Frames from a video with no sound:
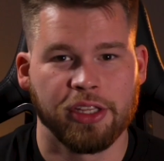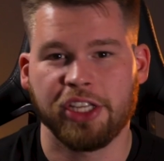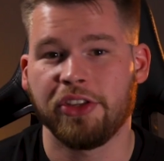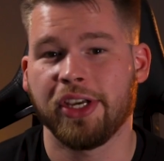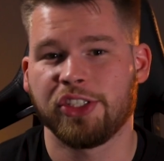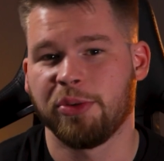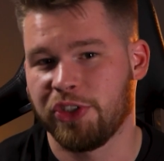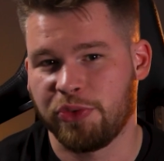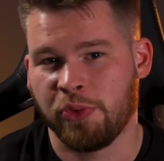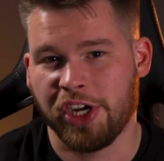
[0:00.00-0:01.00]
Thank you guys so
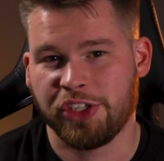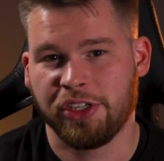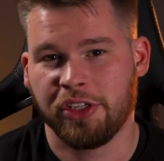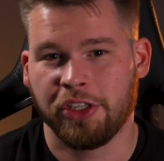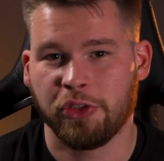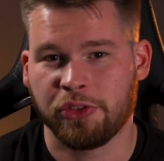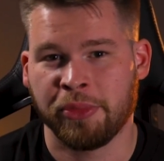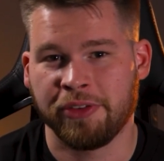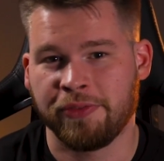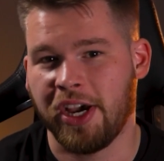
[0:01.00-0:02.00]
much for watching. Those are
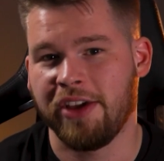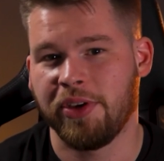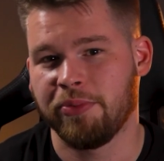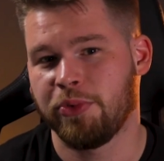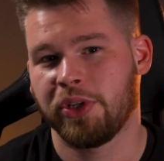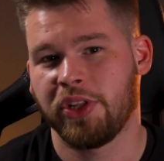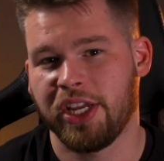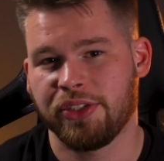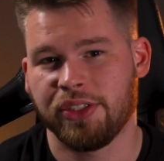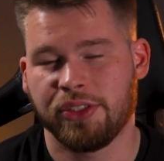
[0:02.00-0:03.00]
my 5 M4
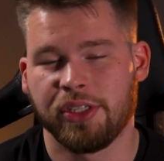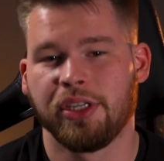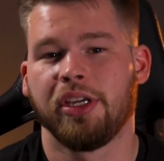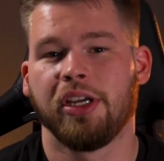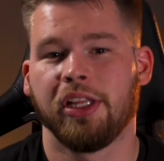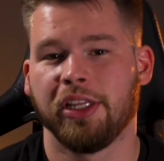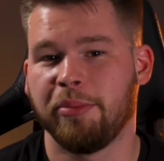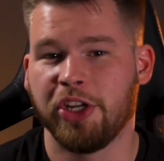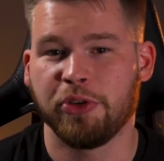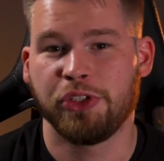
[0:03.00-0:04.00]
classes. Let
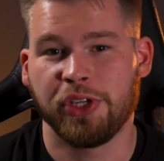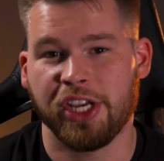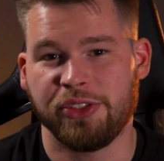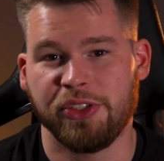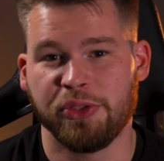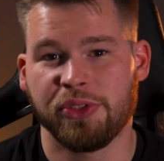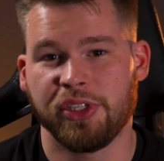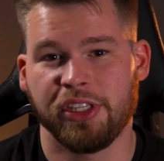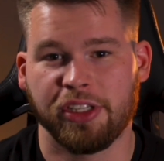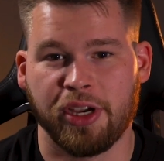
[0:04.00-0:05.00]
me know what you guys use
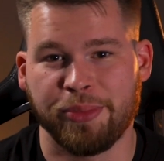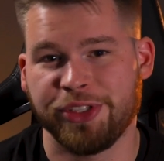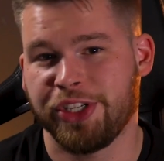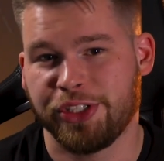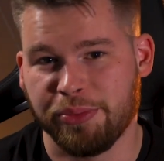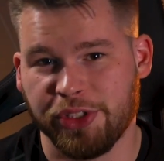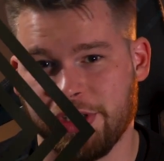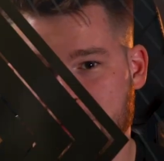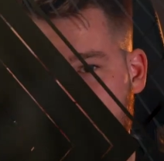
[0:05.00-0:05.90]
in the comment section below.